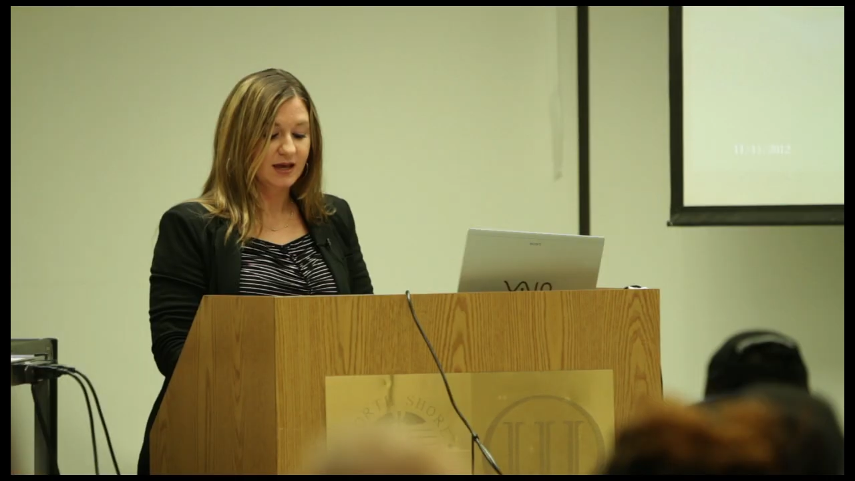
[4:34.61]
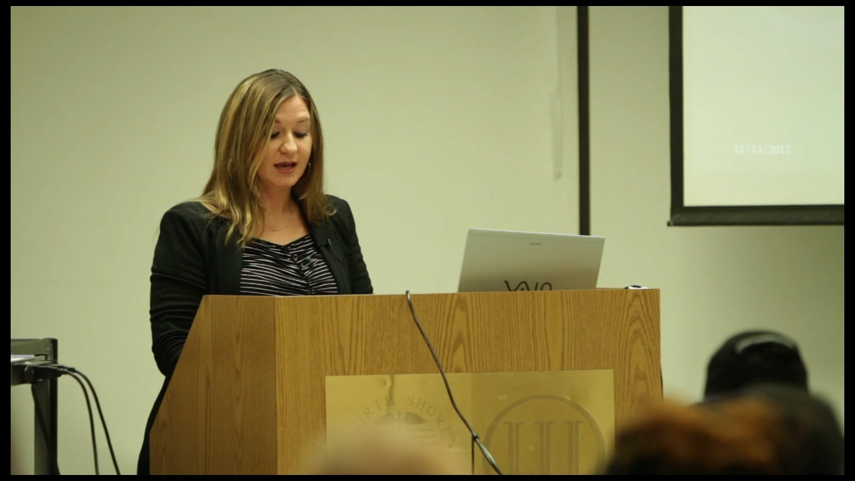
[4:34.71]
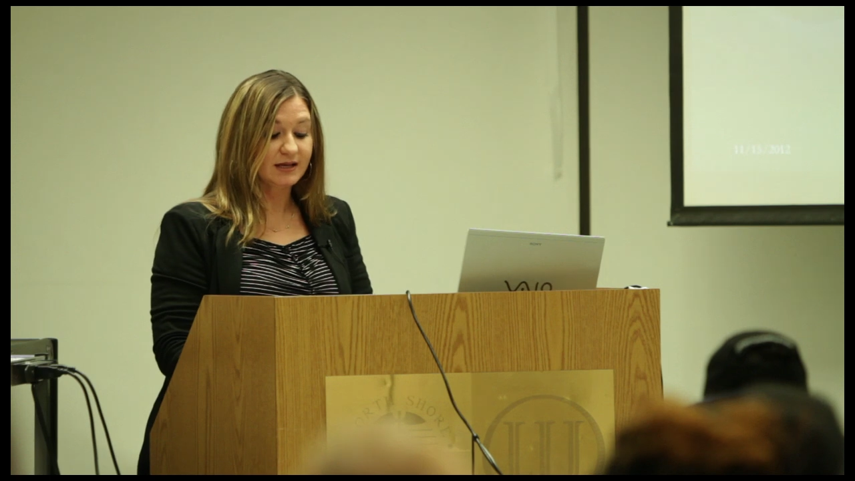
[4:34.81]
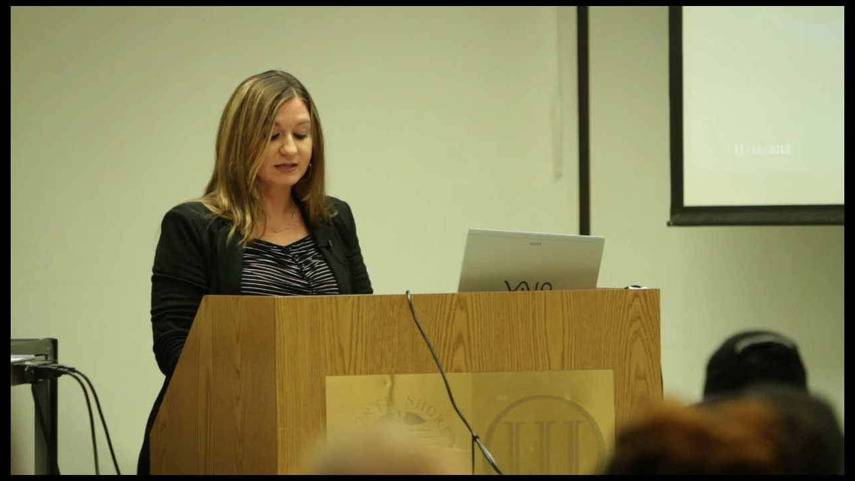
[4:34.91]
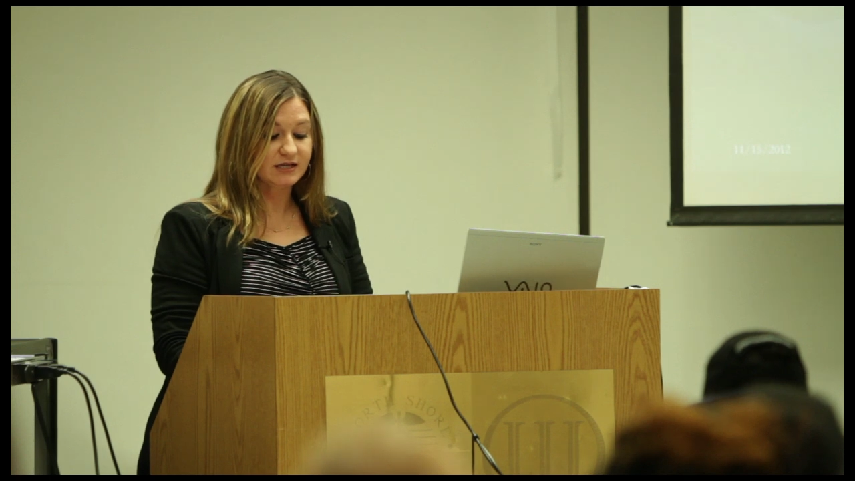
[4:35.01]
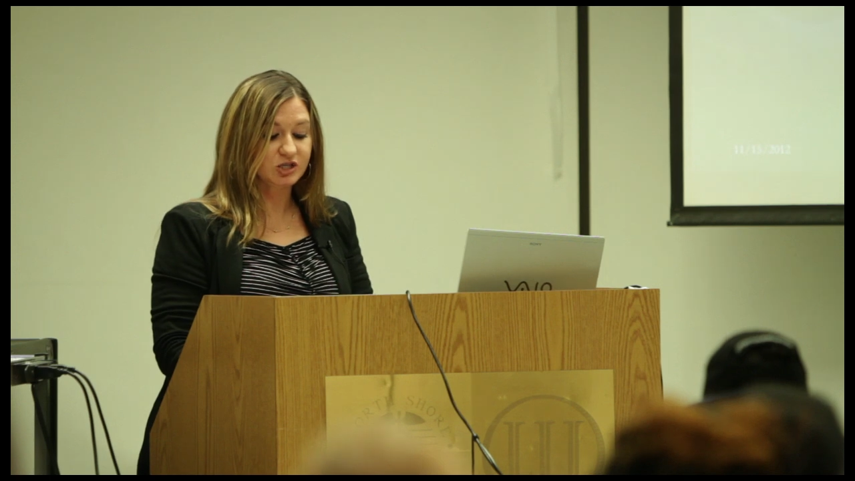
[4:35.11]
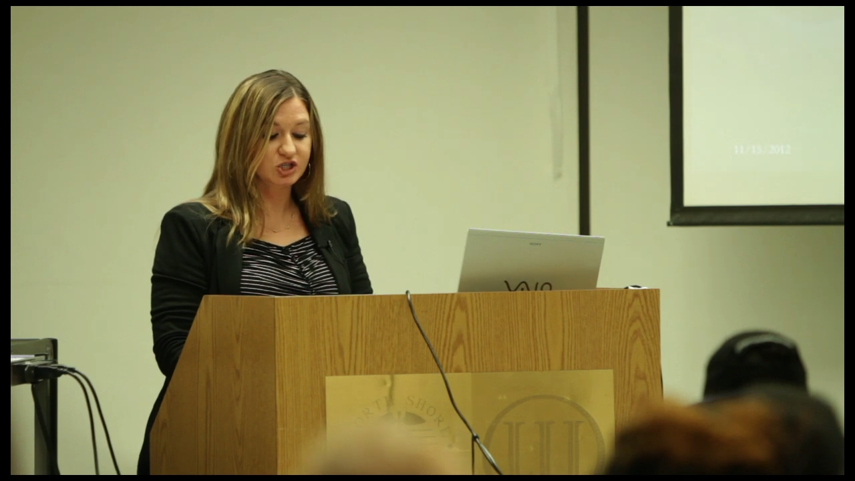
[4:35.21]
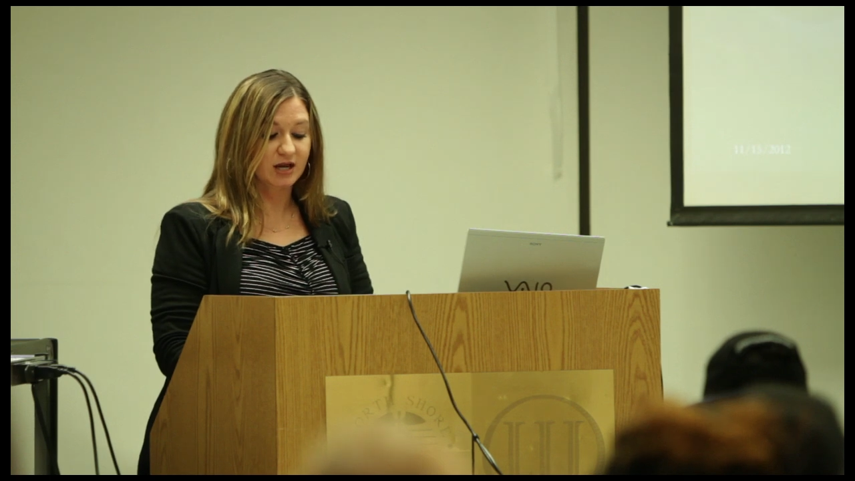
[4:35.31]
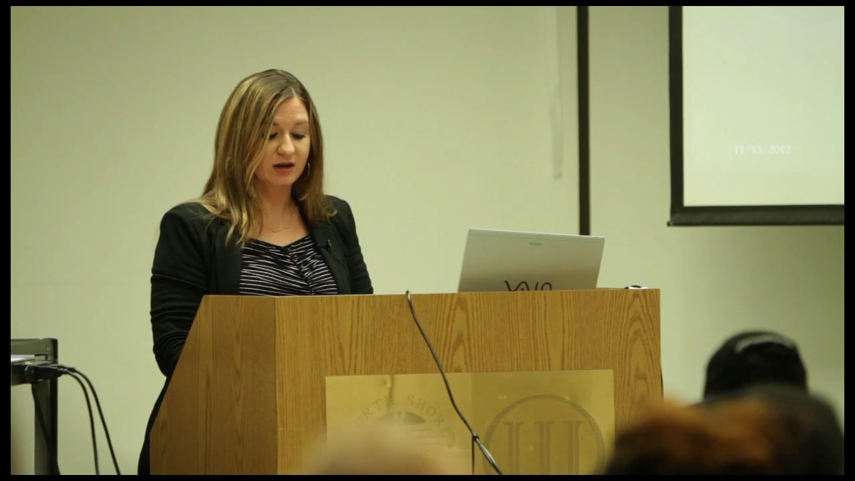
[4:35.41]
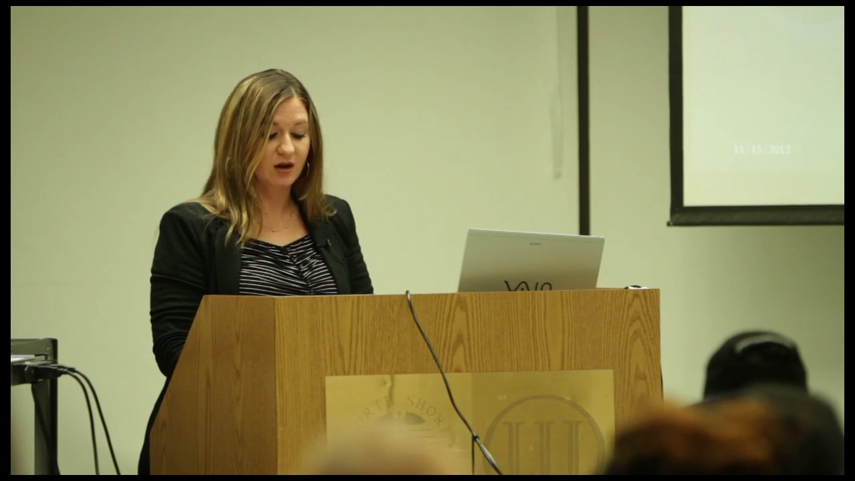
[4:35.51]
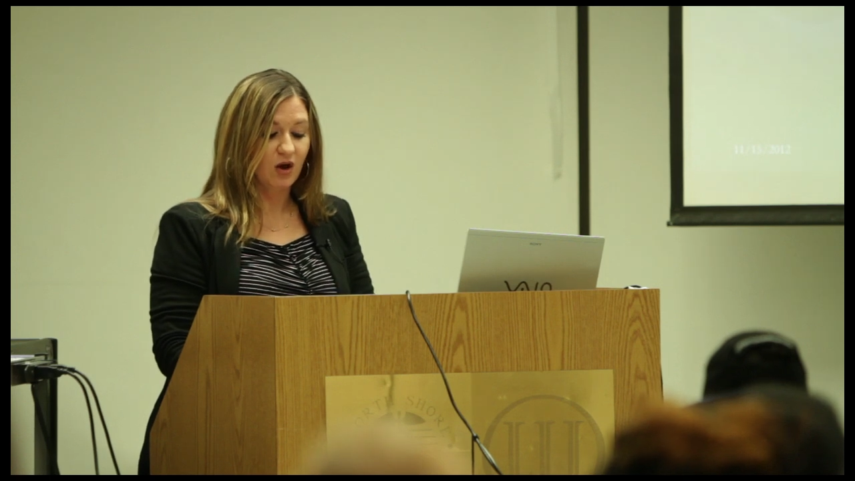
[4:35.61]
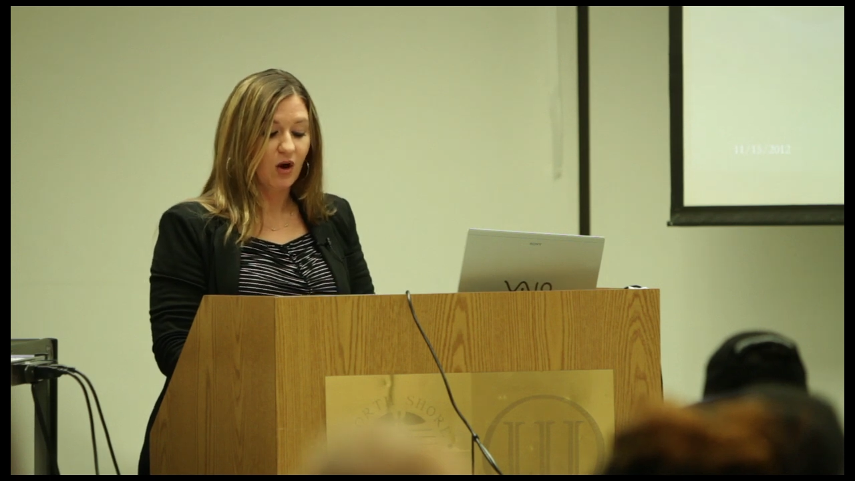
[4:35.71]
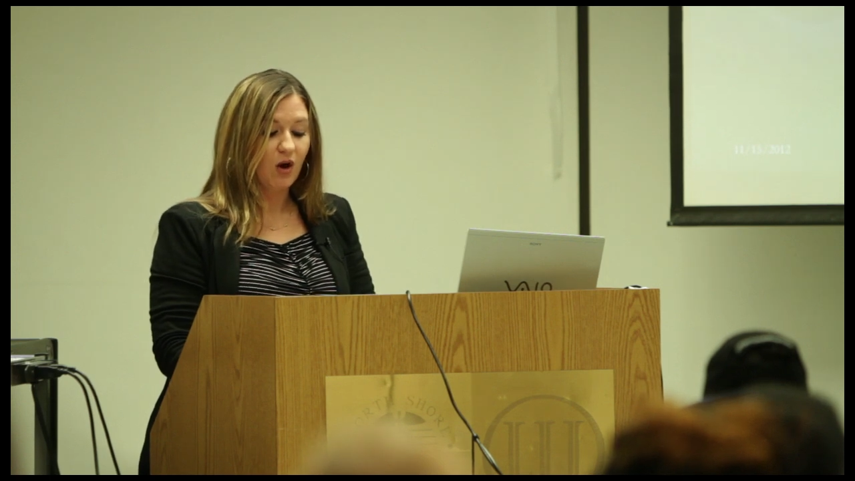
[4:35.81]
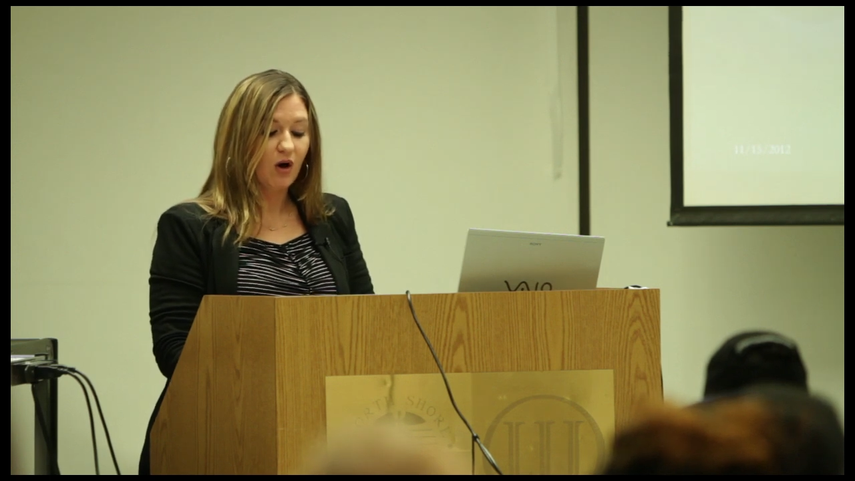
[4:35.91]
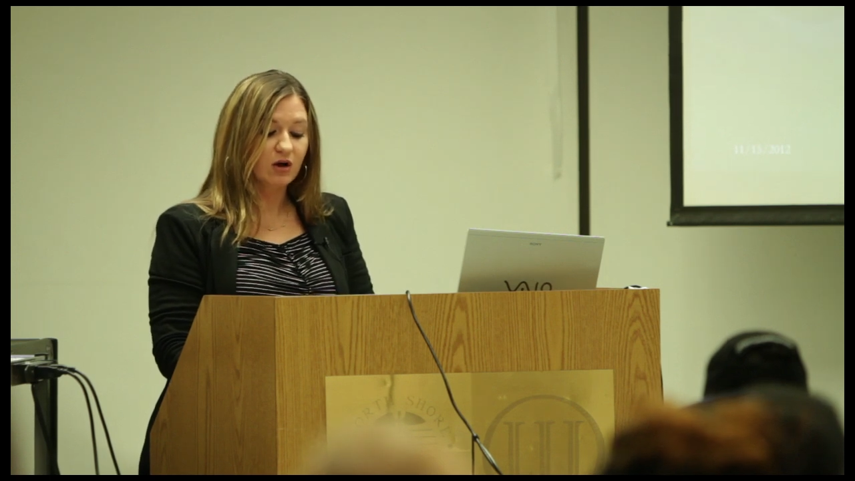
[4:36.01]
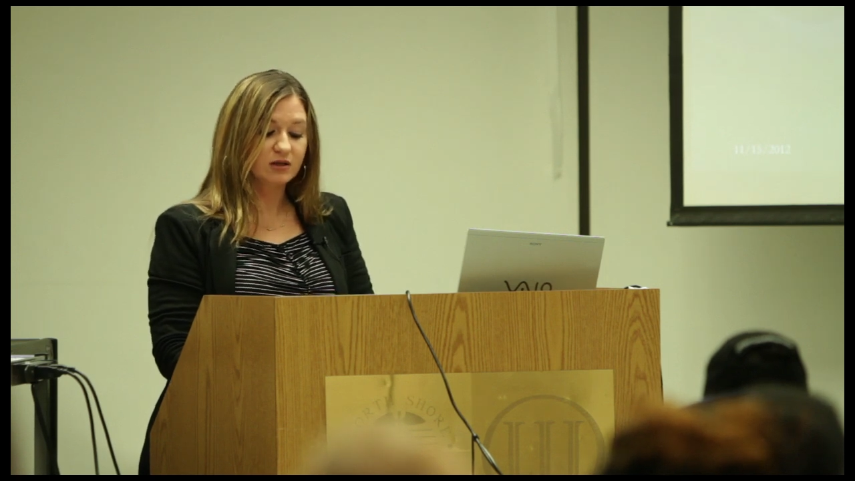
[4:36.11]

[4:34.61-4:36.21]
In addition, all